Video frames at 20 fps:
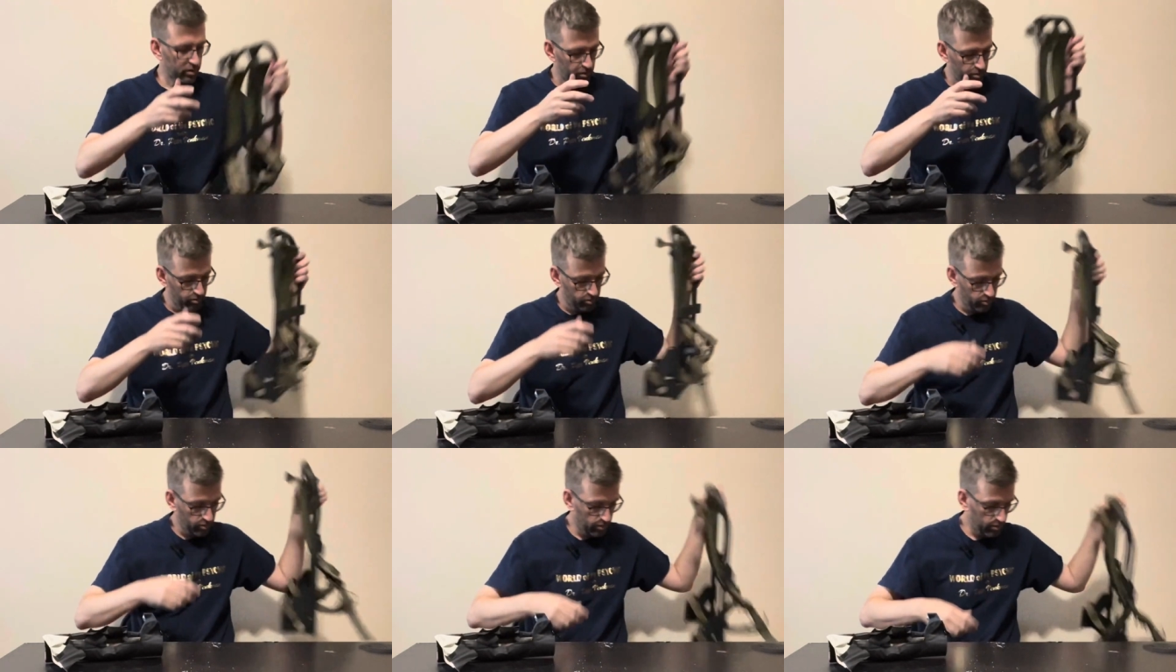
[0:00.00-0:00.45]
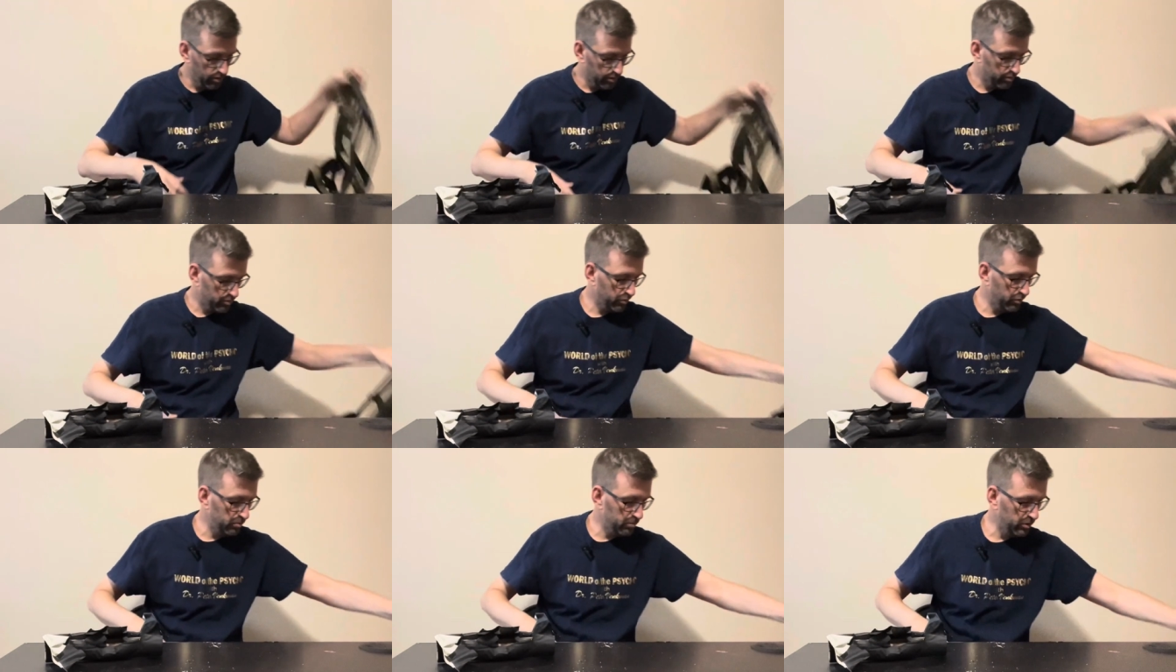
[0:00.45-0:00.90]
So
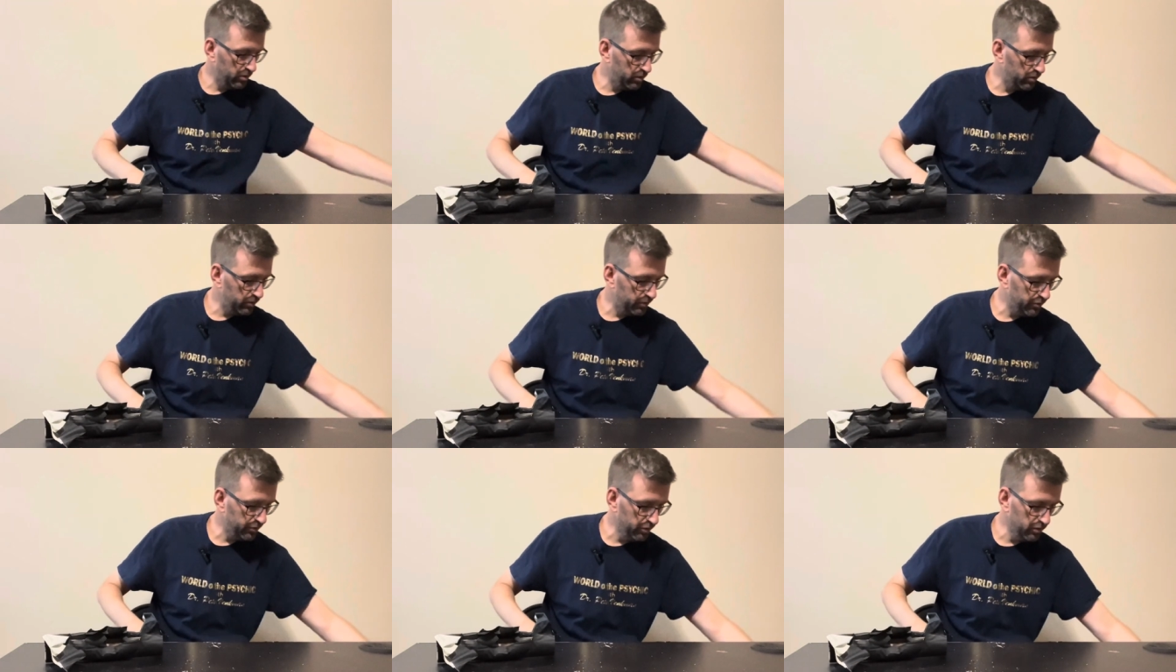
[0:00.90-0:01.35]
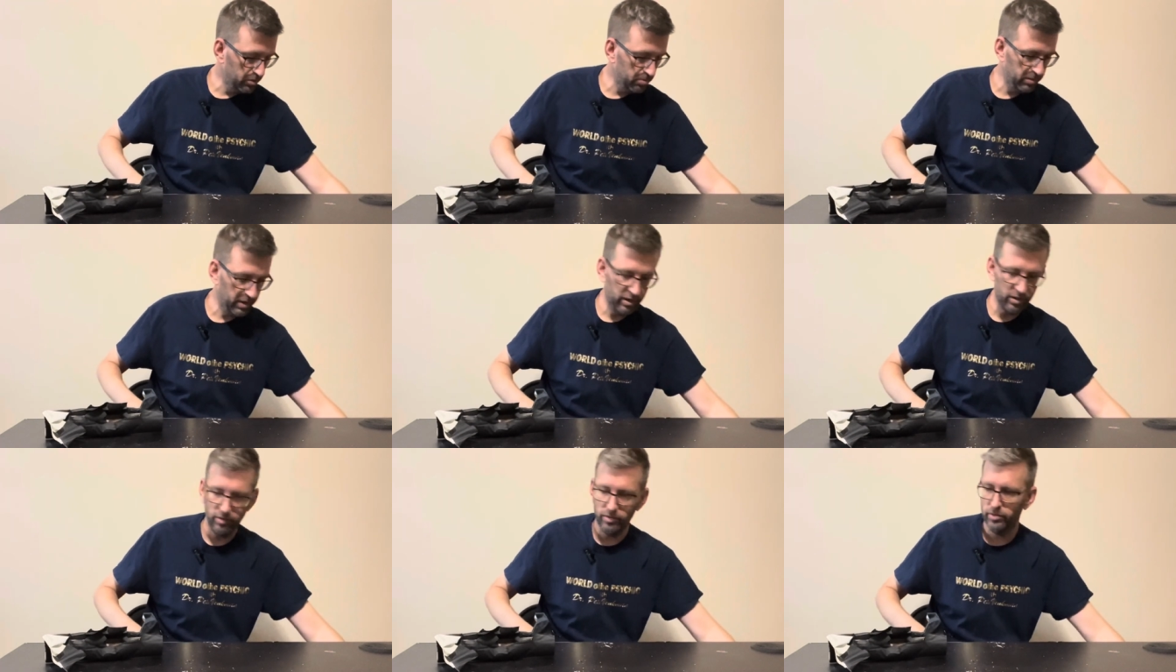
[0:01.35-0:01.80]
that's removed from
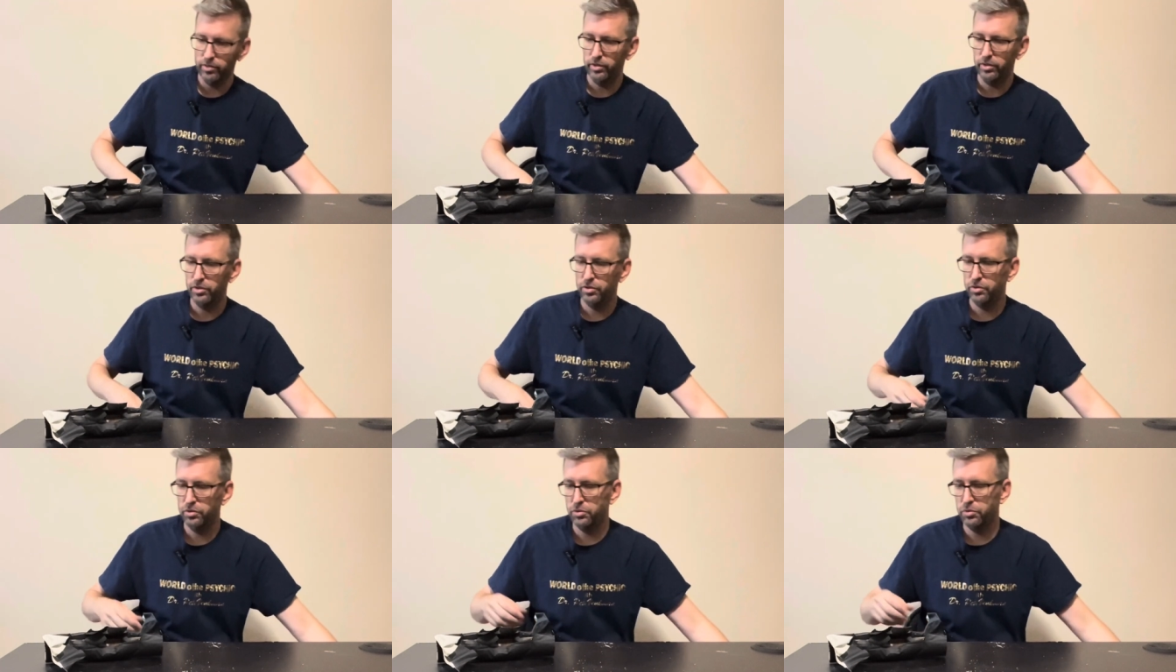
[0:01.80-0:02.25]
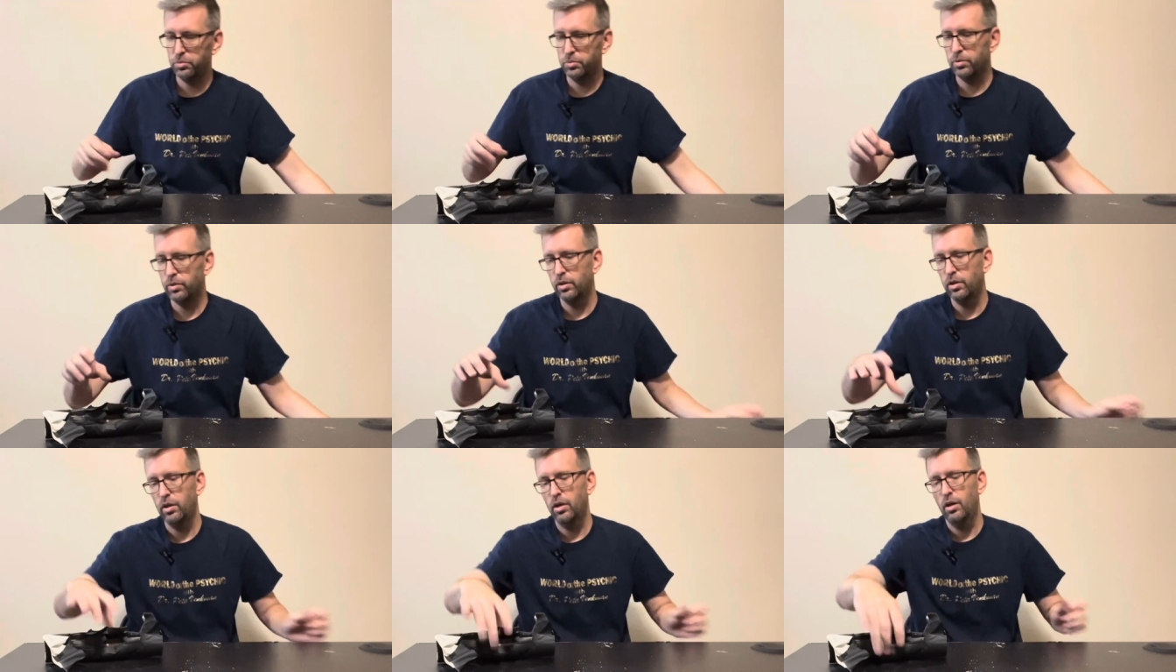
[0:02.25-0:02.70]
LC2. You